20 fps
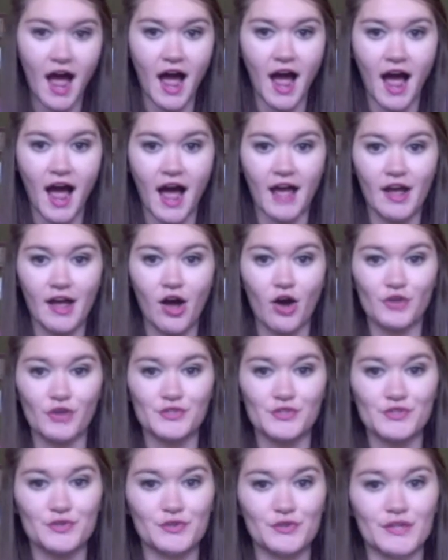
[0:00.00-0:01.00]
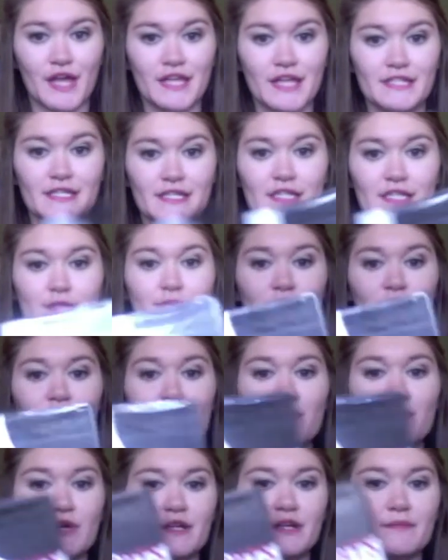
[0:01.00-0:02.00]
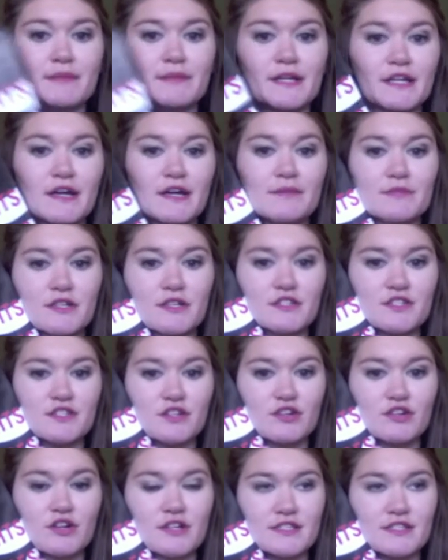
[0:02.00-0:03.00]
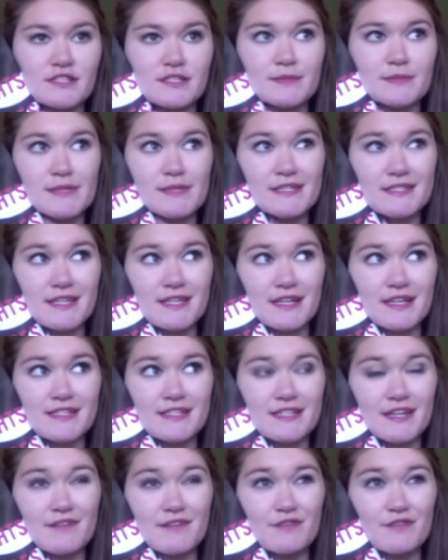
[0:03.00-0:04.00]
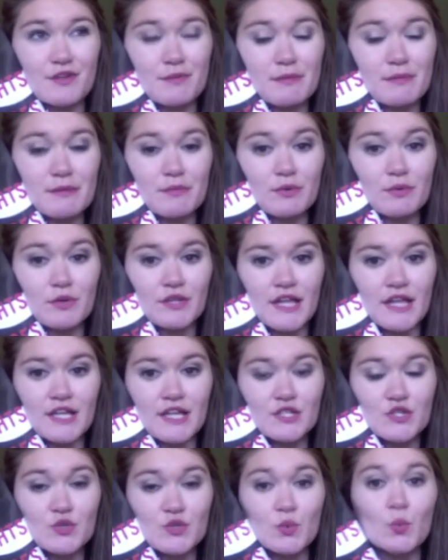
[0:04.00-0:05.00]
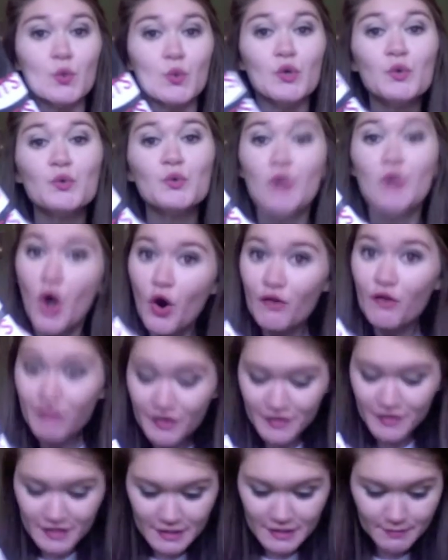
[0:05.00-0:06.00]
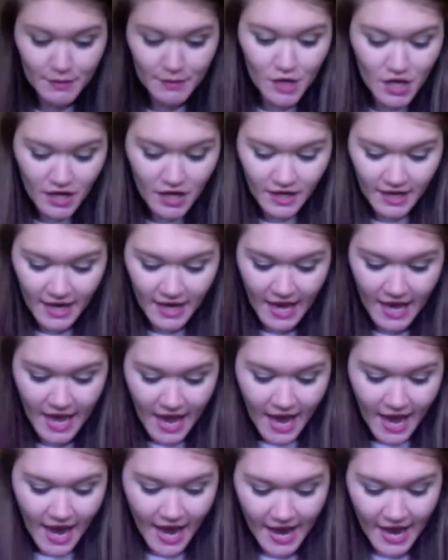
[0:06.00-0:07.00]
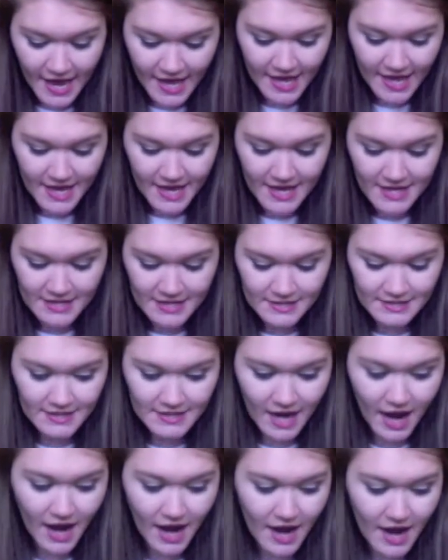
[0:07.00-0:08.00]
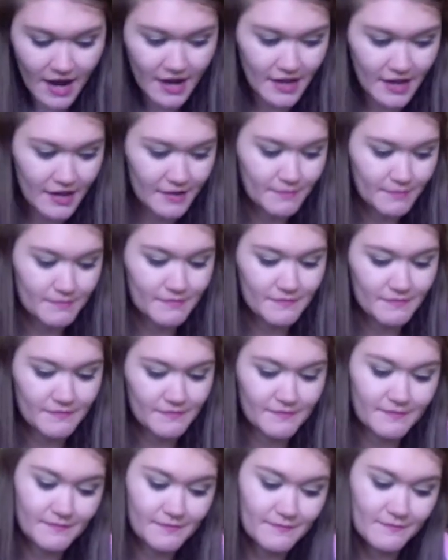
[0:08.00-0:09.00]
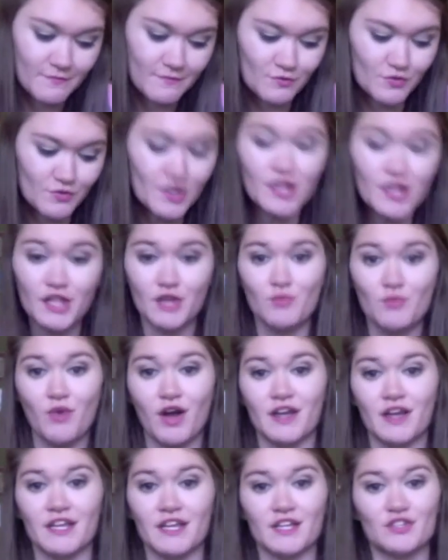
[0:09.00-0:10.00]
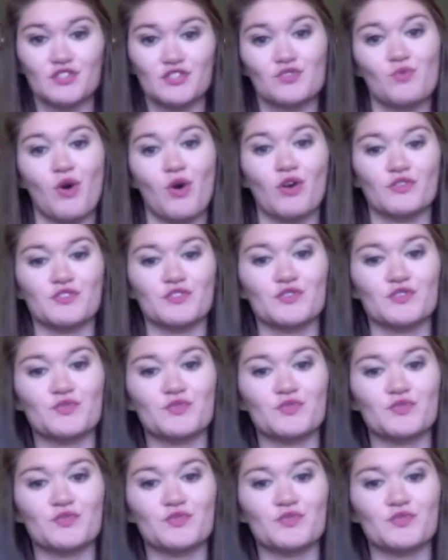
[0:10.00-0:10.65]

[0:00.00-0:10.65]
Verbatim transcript: I also like desperately want to pick up Noughts and Crosses because, like I said, I've heard people like swoon over this book. And I'm really wanting to also